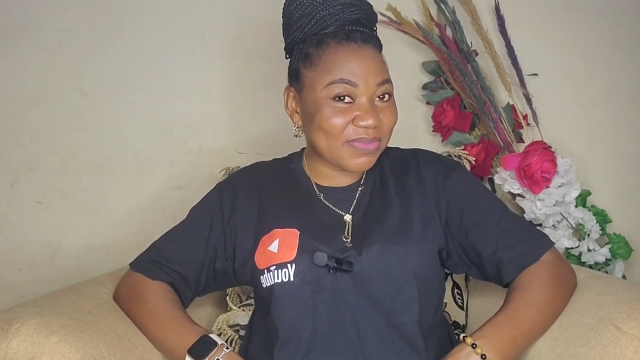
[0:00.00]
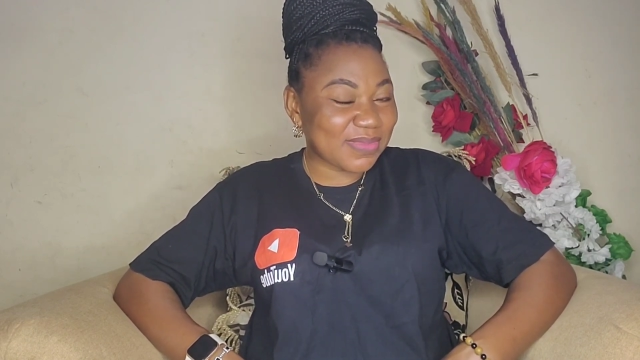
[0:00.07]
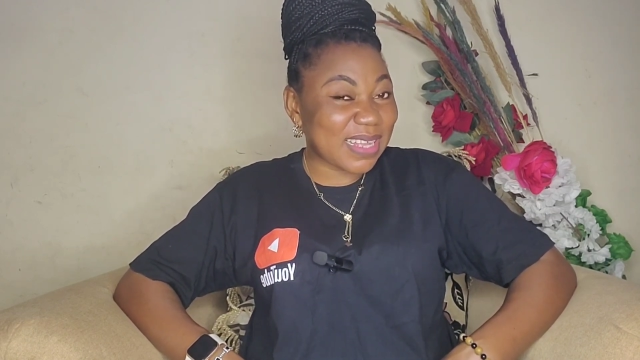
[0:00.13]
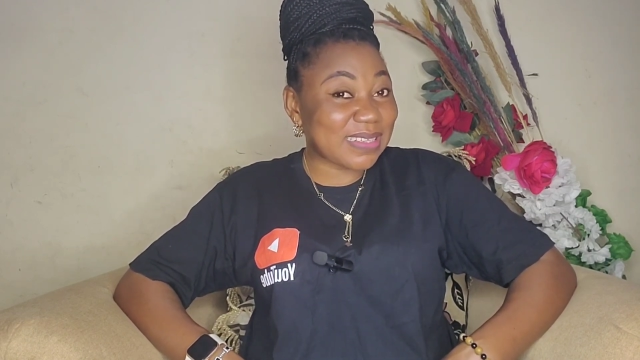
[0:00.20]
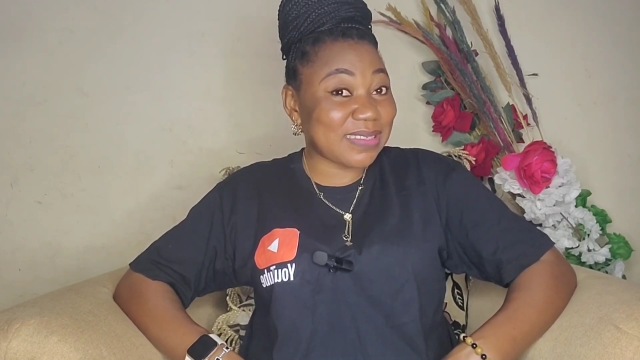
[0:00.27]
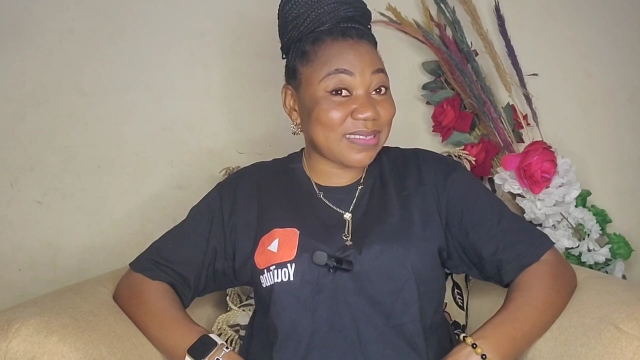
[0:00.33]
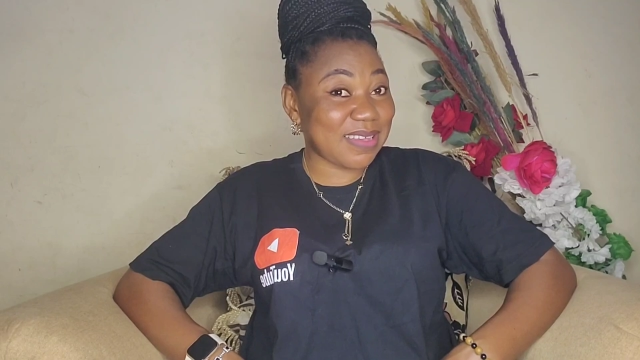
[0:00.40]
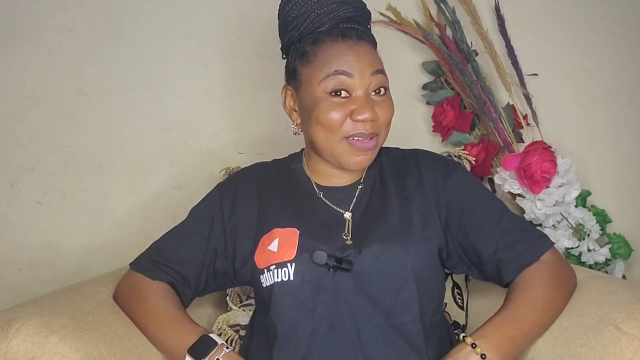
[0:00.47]

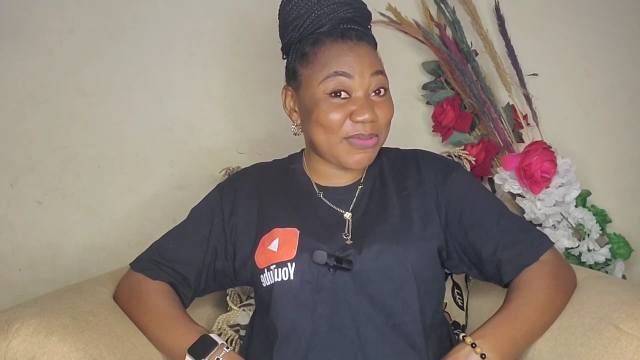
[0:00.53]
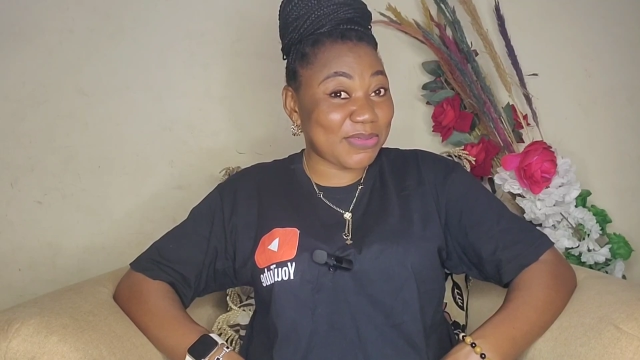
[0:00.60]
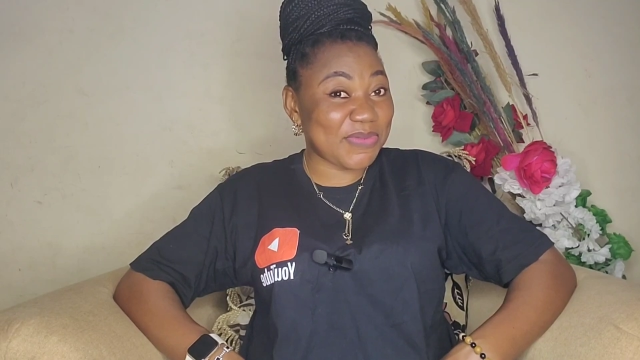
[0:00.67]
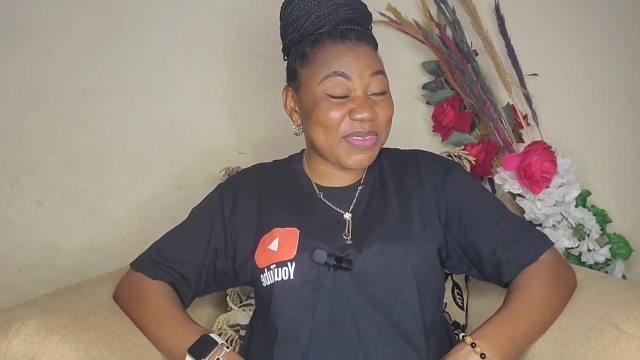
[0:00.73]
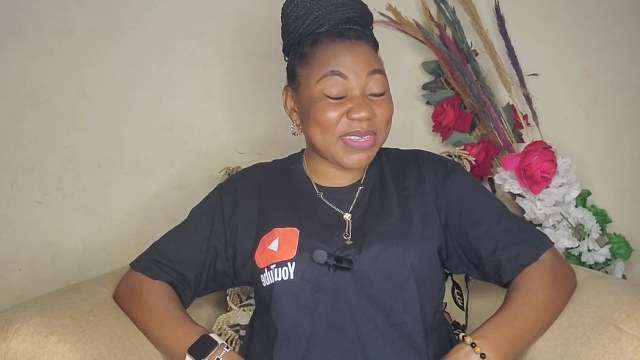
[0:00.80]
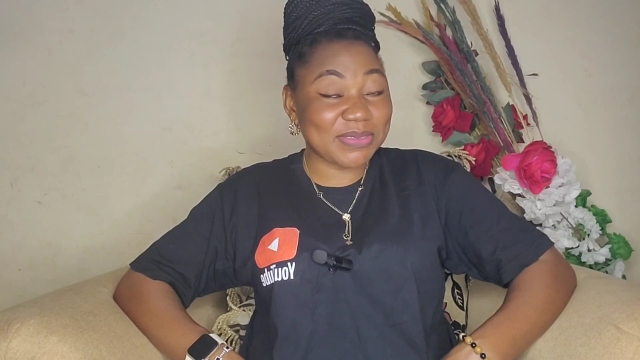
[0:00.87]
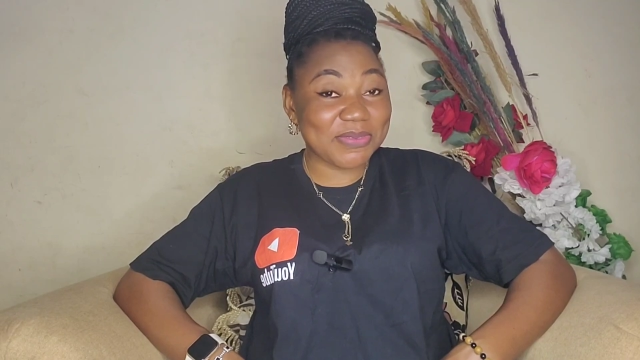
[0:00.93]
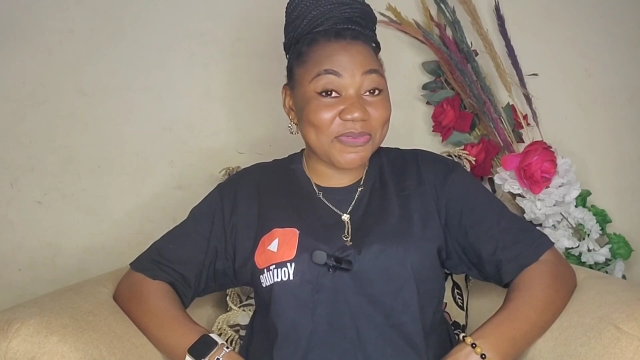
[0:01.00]
That is down
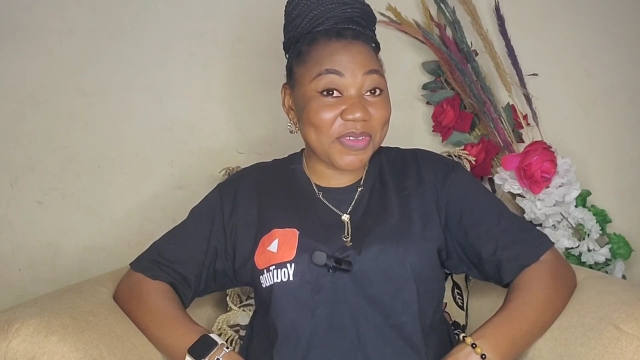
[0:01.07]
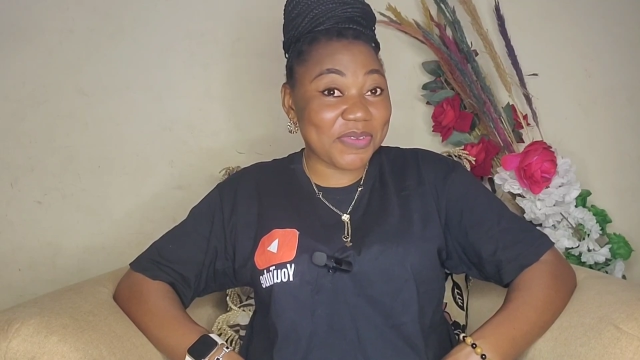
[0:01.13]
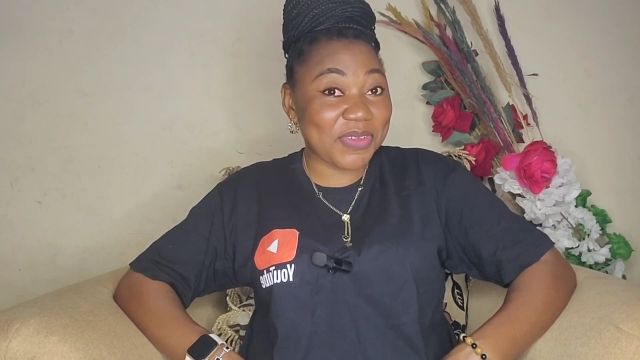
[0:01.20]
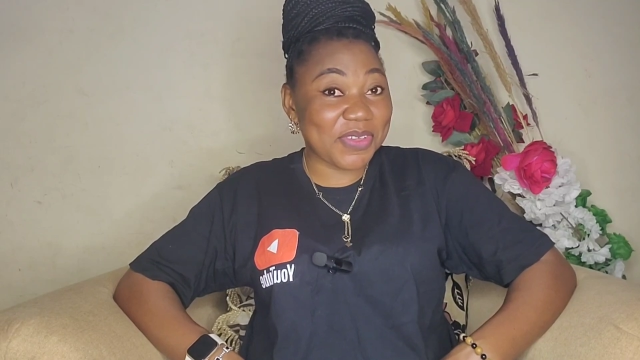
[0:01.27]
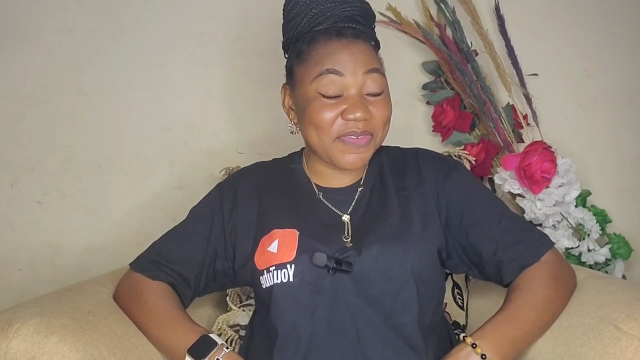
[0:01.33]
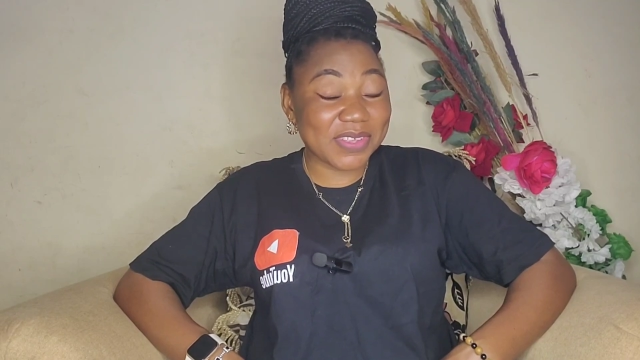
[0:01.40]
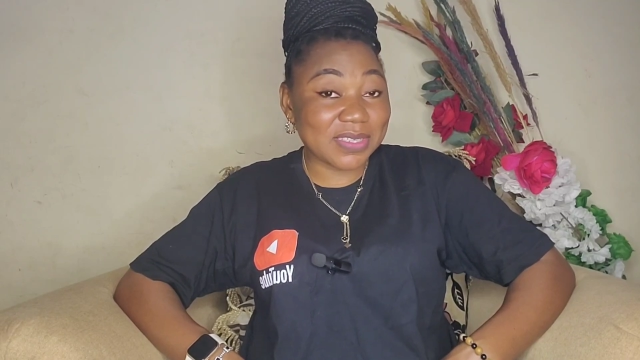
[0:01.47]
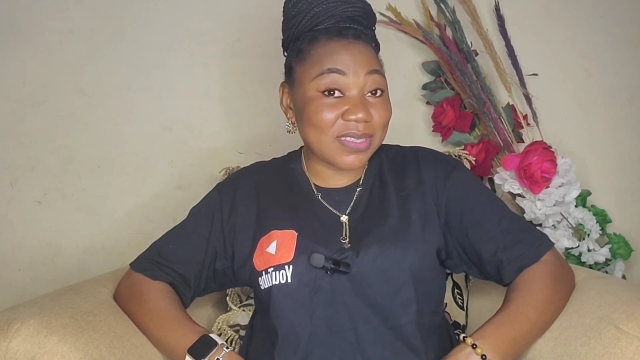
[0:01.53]
there. It's not
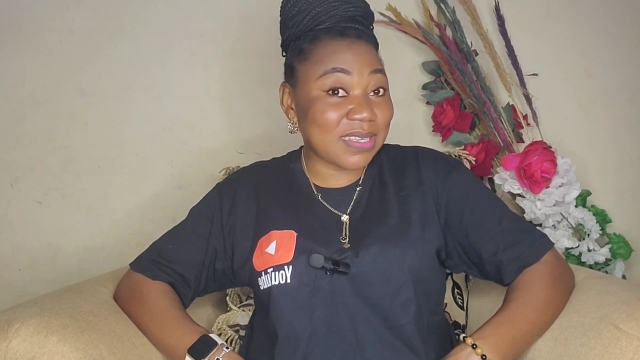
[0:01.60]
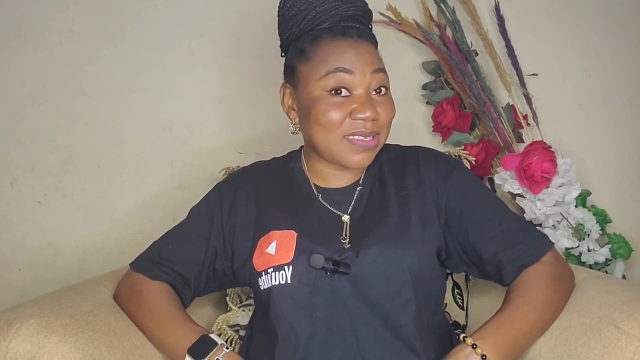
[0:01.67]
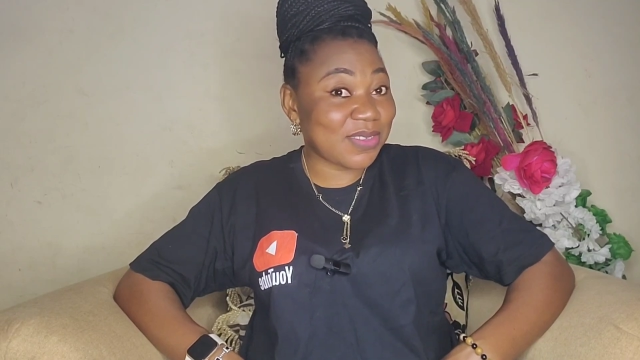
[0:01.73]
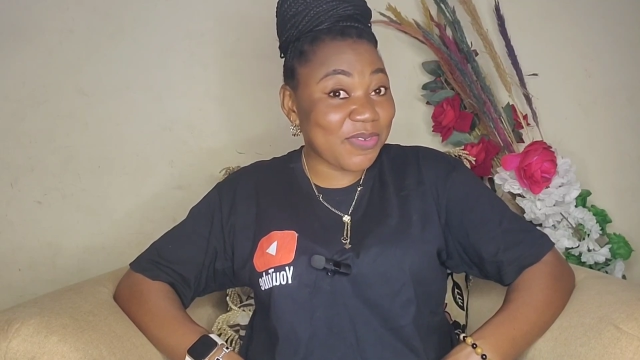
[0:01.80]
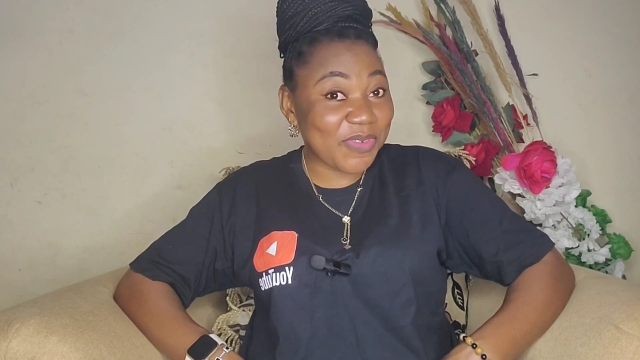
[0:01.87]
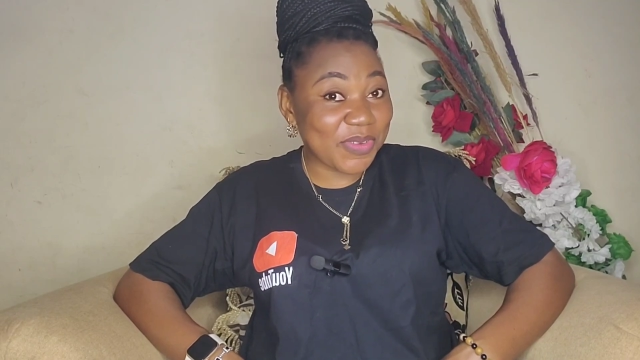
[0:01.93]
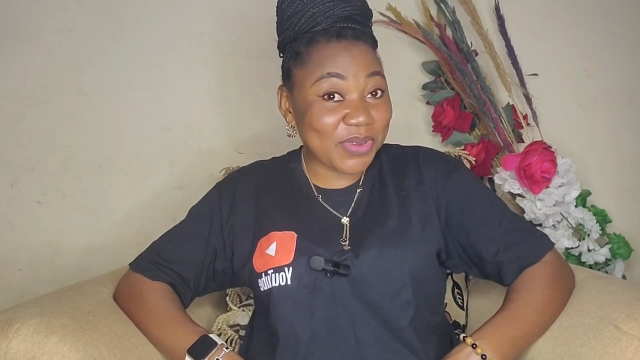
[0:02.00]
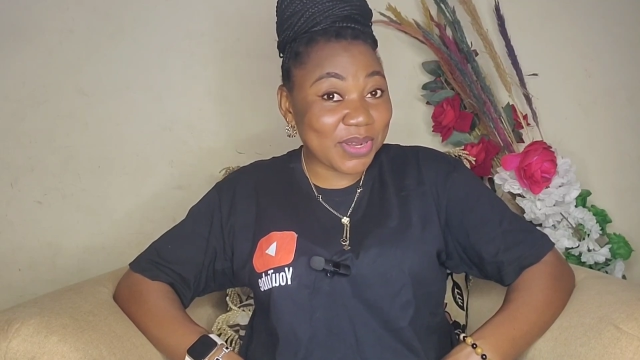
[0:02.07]

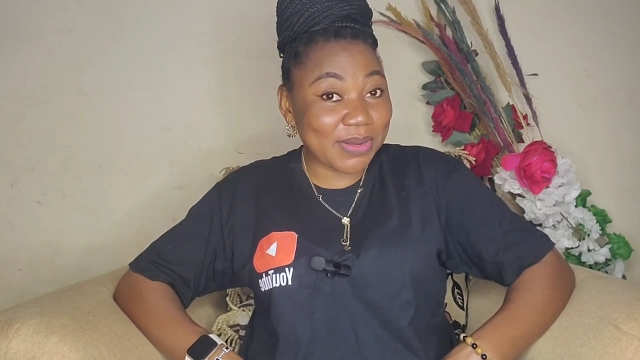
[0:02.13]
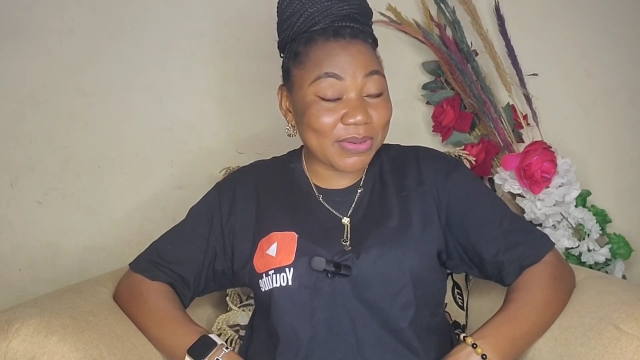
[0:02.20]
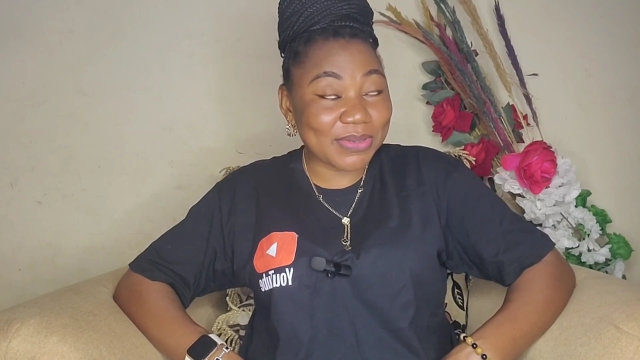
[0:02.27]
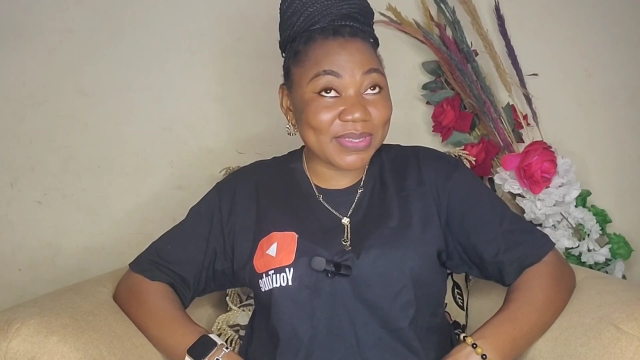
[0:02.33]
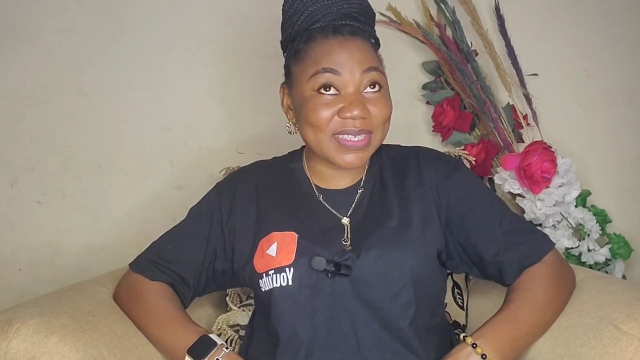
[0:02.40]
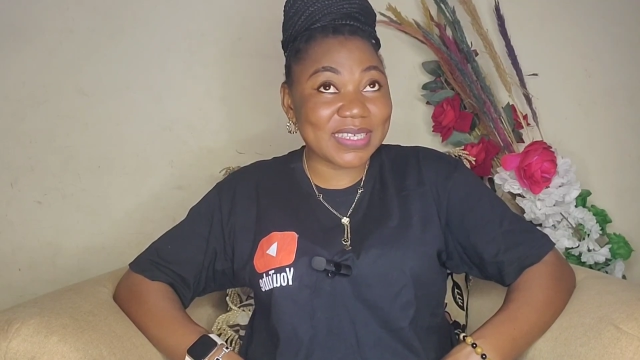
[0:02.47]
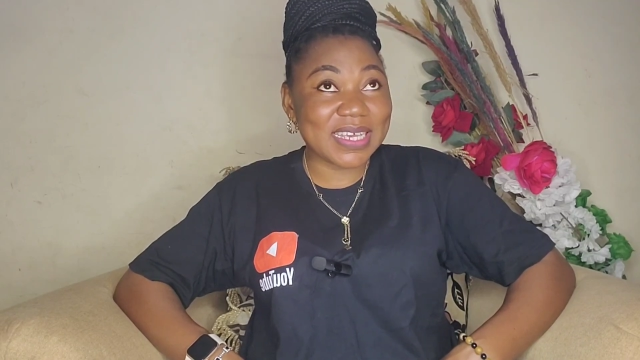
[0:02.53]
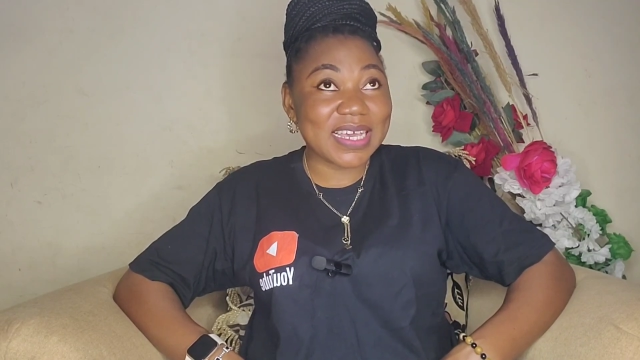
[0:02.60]
very
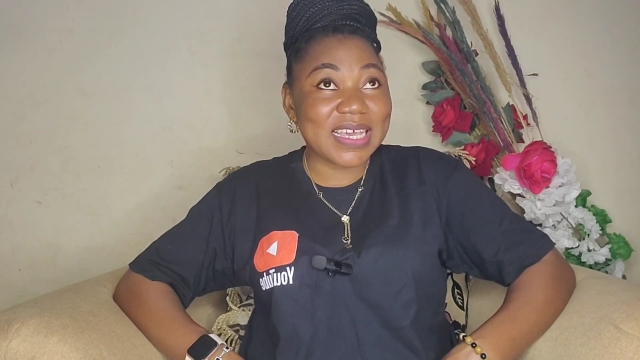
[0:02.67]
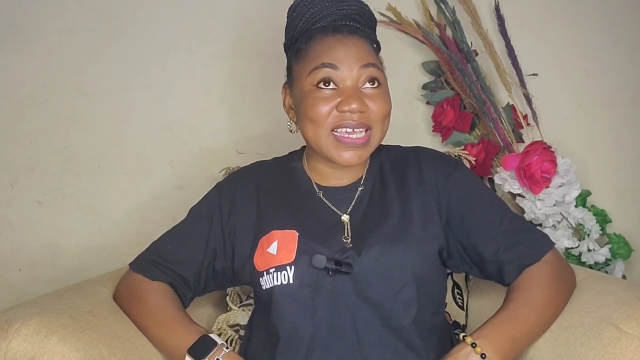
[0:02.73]
close.